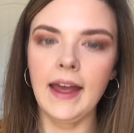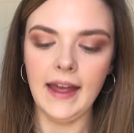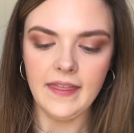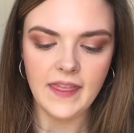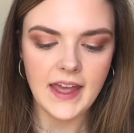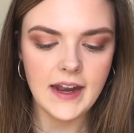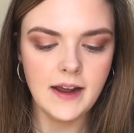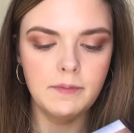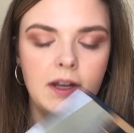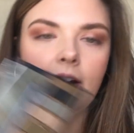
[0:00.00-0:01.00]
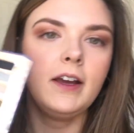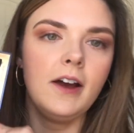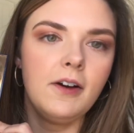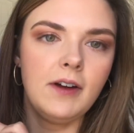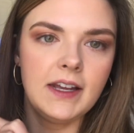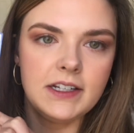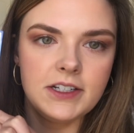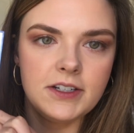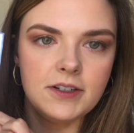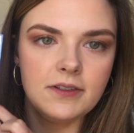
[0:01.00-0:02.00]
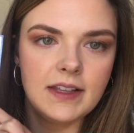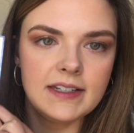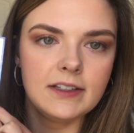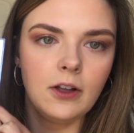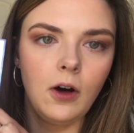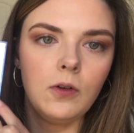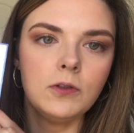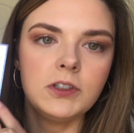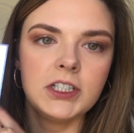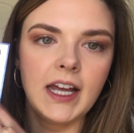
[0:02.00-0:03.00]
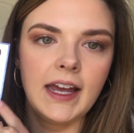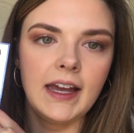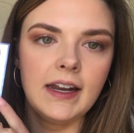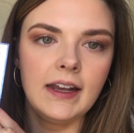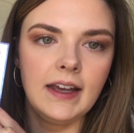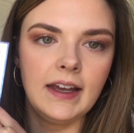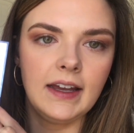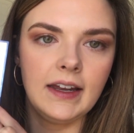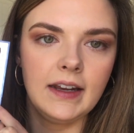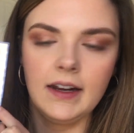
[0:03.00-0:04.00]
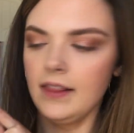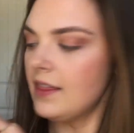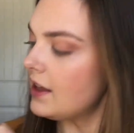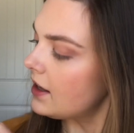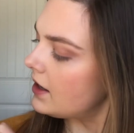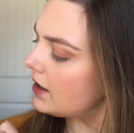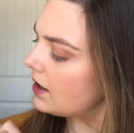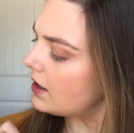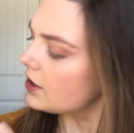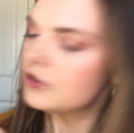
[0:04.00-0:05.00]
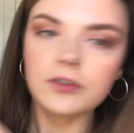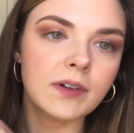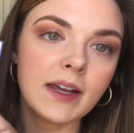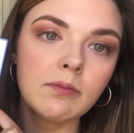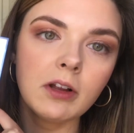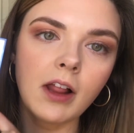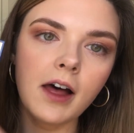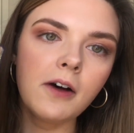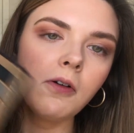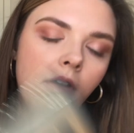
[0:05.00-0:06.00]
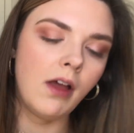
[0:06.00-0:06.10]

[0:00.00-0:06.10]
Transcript: And then I'm gonna go into this gold shade in the Dream Glow.